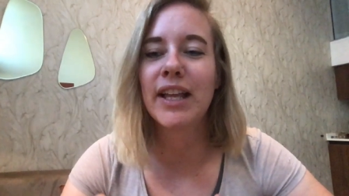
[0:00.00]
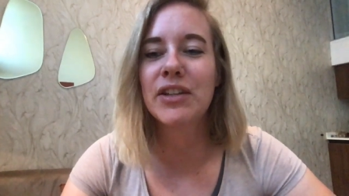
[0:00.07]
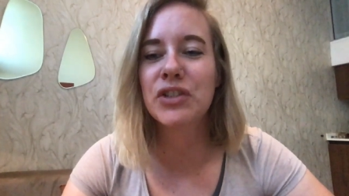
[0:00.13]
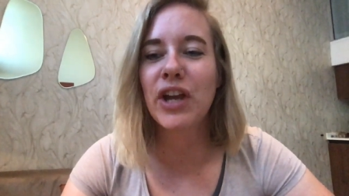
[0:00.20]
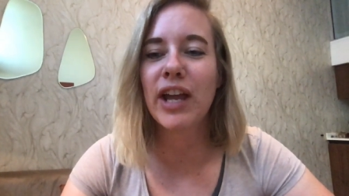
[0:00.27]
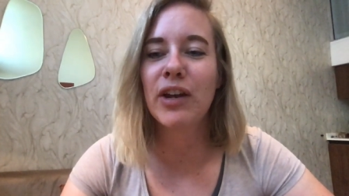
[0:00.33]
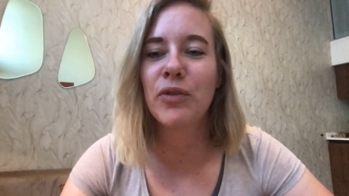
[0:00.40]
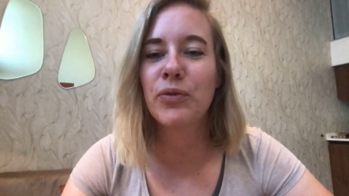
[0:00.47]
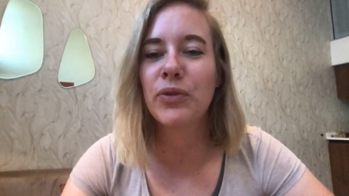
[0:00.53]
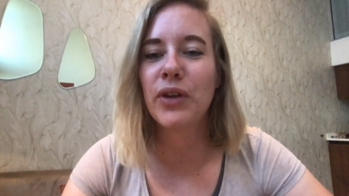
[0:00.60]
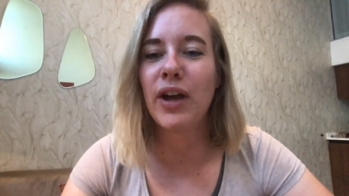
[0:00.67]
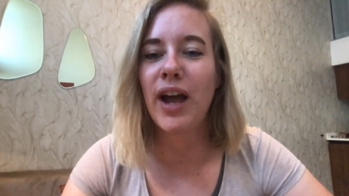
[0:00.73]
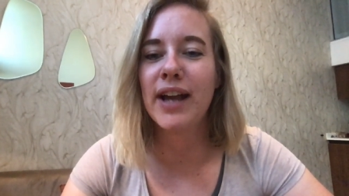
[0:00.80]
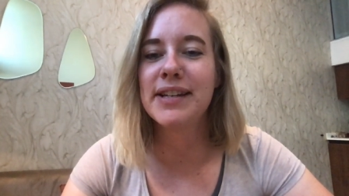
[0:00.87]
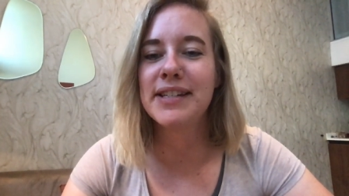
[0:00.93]
that's kind of the
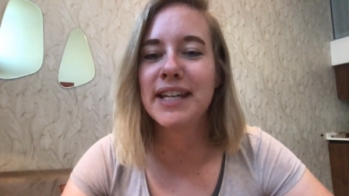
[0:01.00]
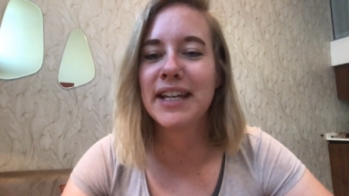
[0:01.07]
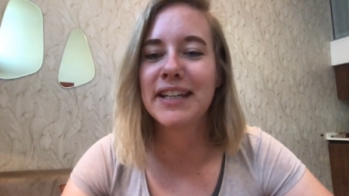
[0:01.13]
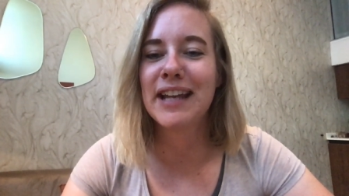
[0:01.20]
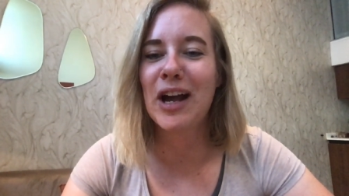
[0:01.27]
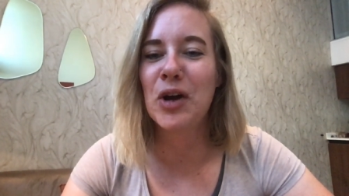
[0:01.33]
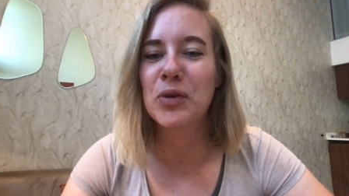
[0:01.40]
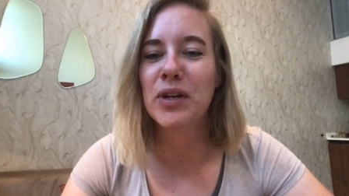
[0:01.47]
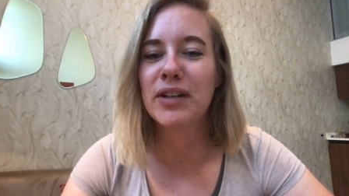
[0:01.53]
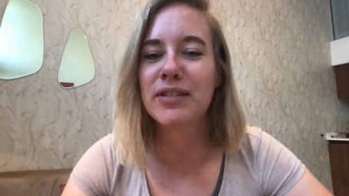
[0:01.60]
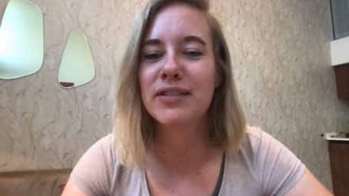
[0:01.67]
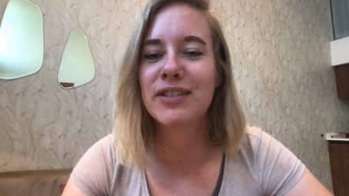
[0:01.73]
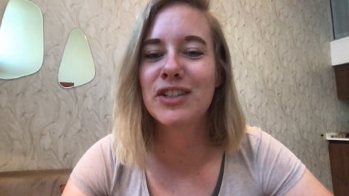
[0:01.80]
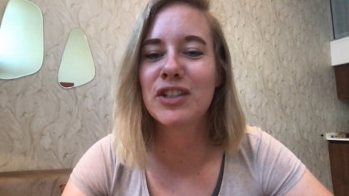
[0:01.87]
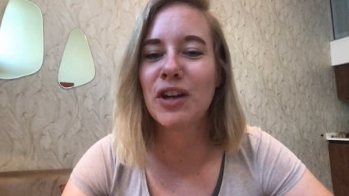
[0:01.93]
idea now, that
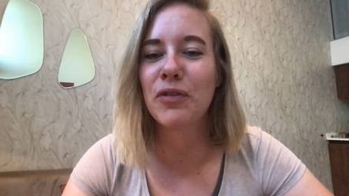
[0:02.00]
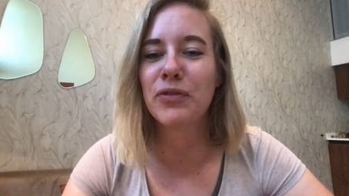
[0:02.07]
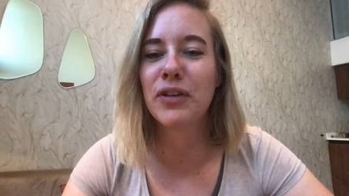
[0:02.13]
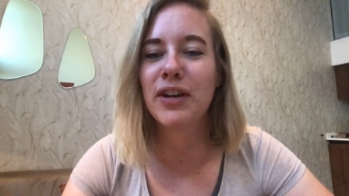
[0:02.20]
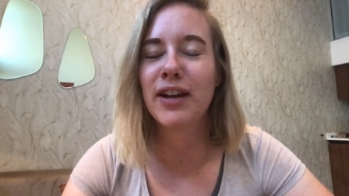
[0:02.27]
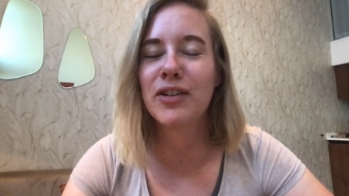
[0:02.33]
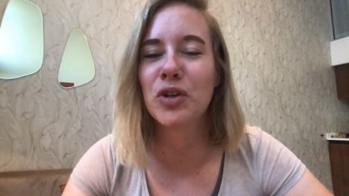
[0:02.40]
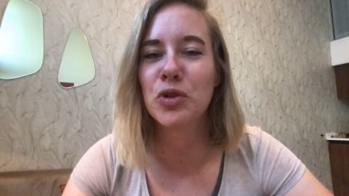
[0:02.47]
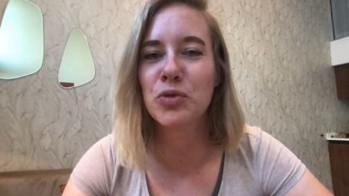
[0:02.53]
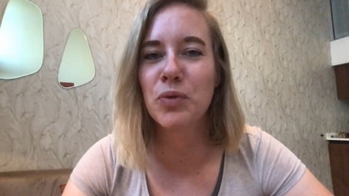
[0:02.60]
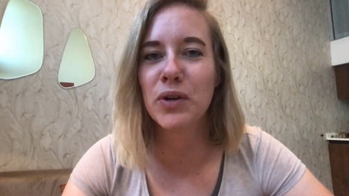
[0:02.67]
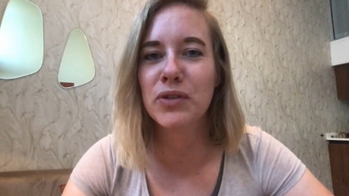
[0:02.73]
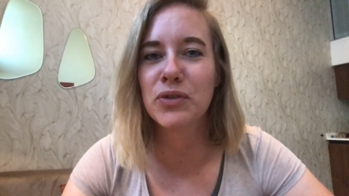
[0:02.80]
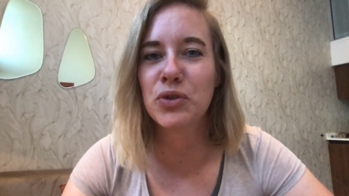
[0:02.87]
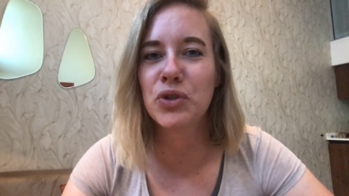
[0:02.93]
stuff that I don't
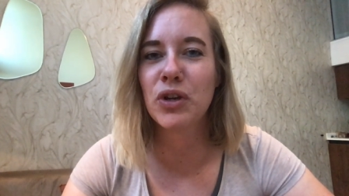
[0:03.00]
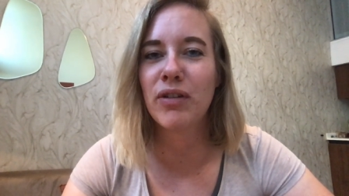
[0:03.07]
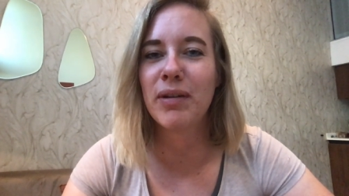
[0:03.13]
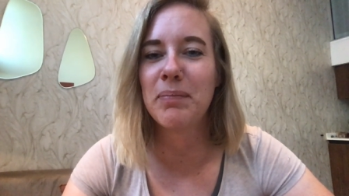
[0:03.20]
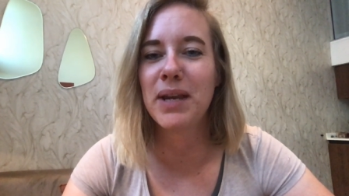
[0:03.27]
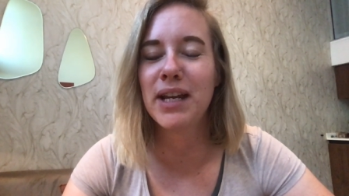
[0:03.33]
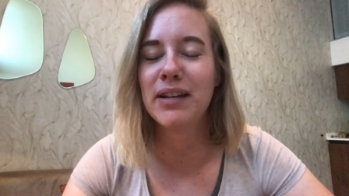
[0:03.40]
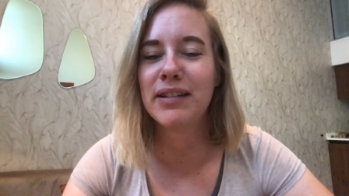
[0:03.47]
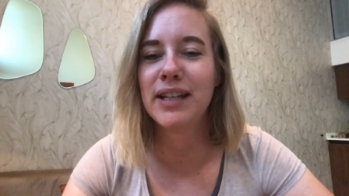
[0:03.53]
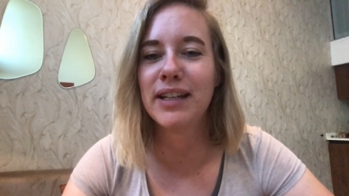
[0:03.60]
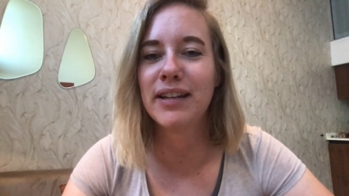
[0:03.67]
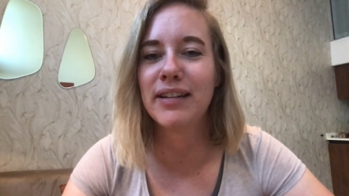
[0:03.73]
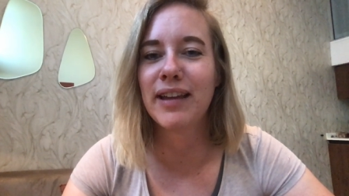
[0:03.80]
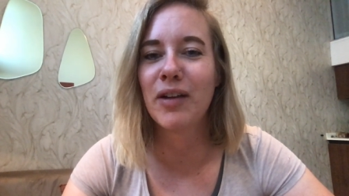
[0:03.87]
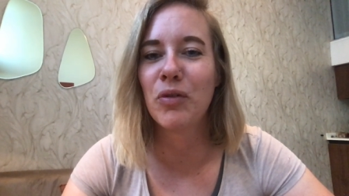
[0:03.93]
want to show immediately,
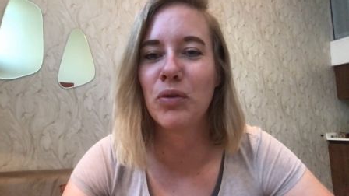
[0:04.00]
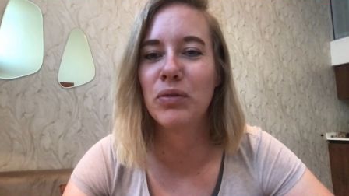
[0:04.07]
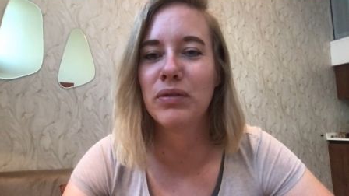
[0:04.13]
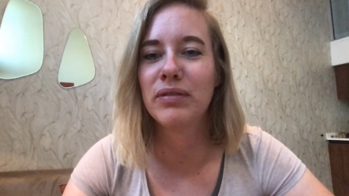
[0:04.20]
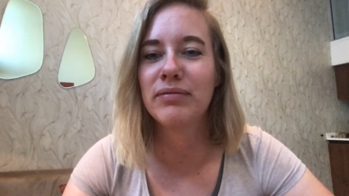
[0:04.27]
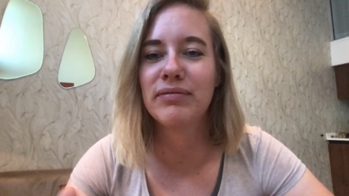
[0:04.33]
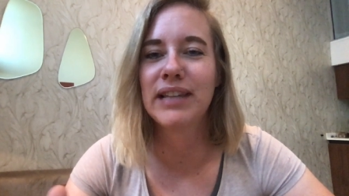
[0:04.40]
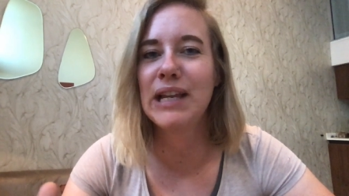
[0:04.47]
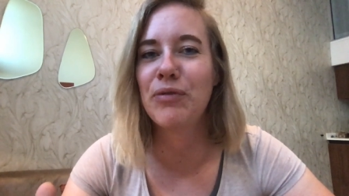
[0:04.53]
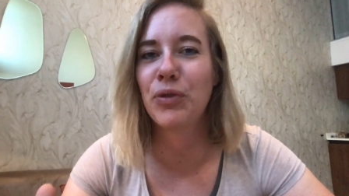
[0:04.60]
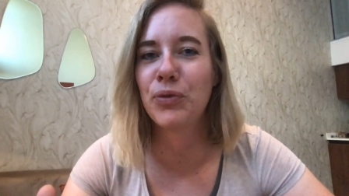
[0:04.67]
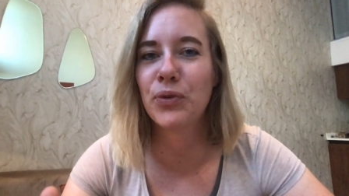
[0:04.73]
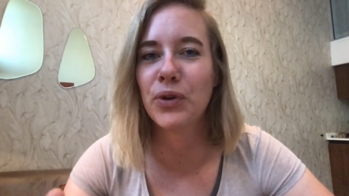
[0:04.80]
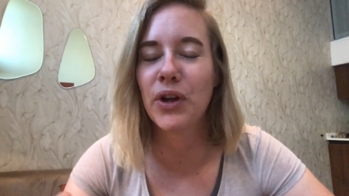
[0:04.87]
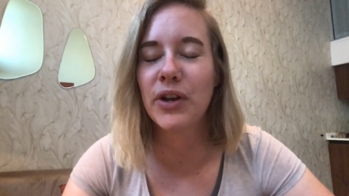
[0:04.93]
that I will leave it
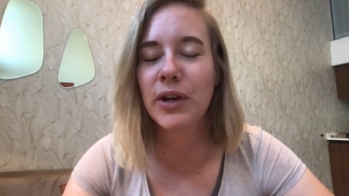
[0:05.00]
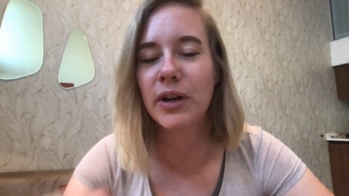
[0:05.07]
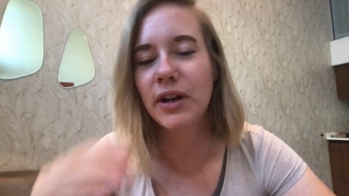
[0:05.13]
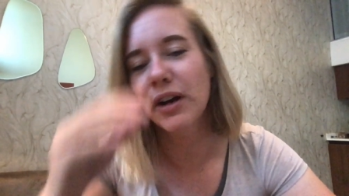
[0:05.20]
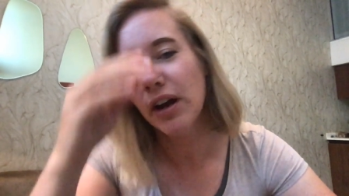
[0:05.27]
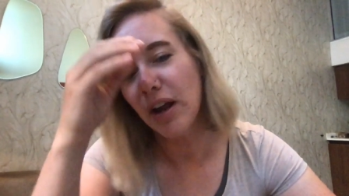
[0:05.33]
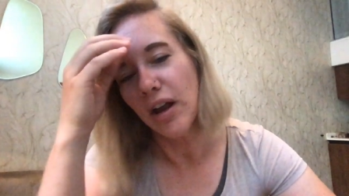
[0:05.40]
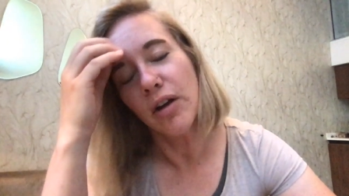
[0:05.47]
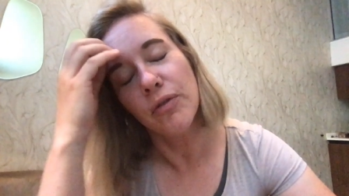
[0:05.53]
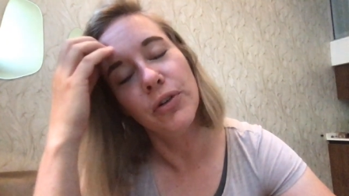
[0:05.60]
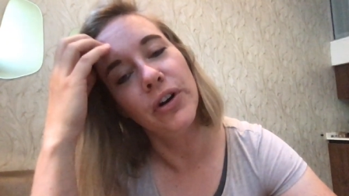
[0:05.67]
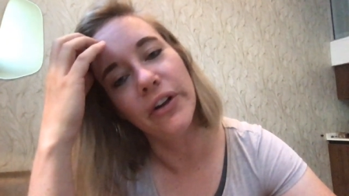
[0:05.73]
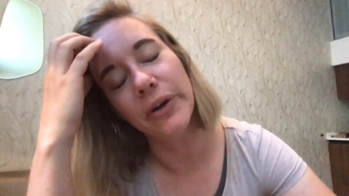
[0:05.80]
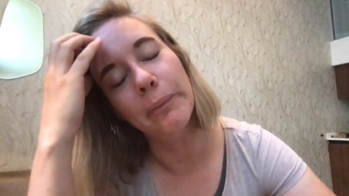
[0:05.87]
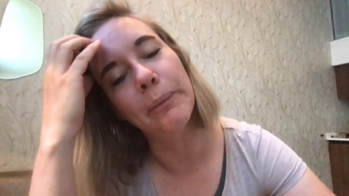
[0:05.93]
for another
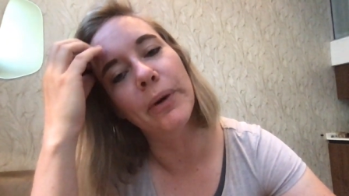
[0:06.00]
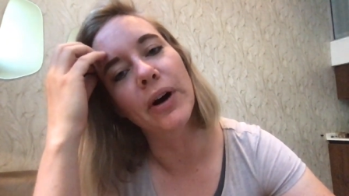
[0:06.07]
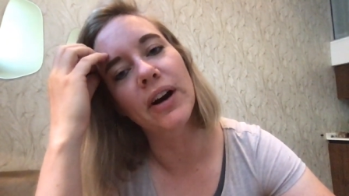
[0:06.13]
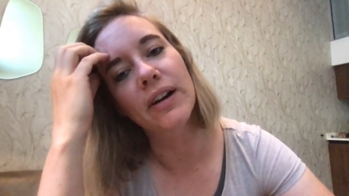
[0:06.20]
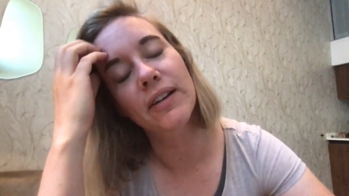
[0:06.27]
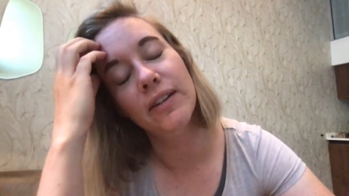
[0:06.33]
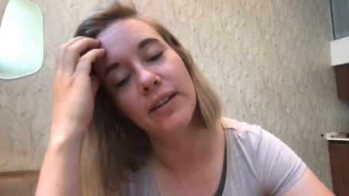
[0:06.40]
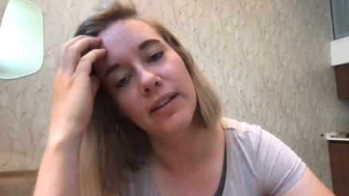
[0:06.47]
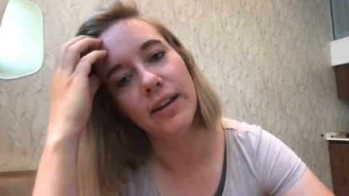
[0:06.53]
part.